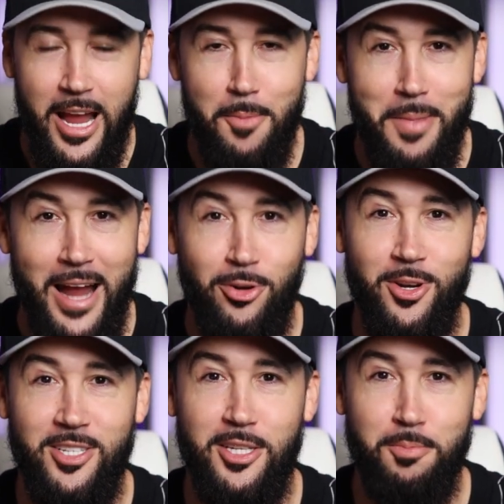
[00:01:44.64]
And
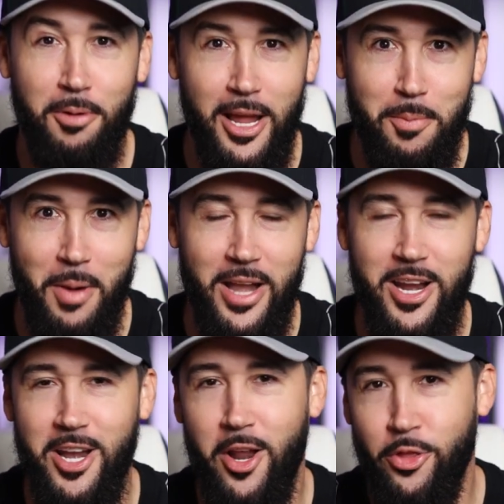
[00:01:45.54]
Maximus is played by
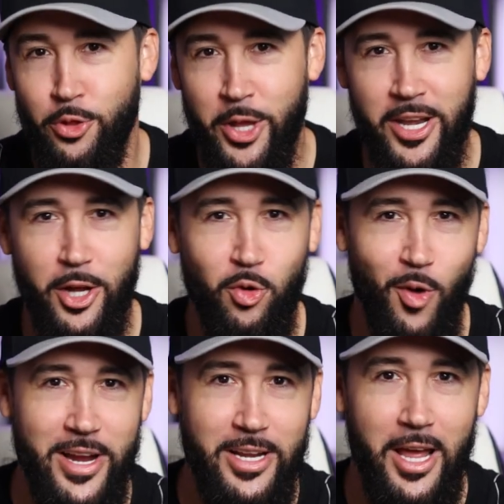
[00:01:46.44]
none other than the
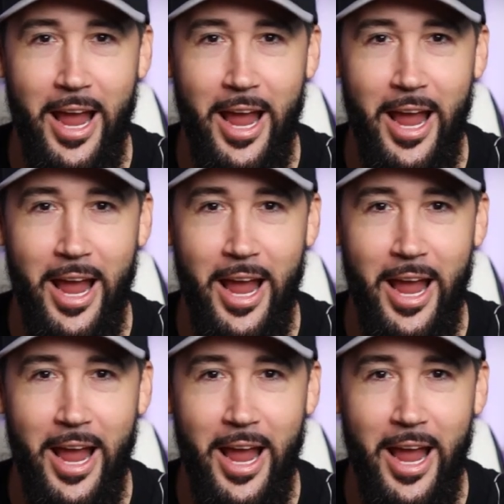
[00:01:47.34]
great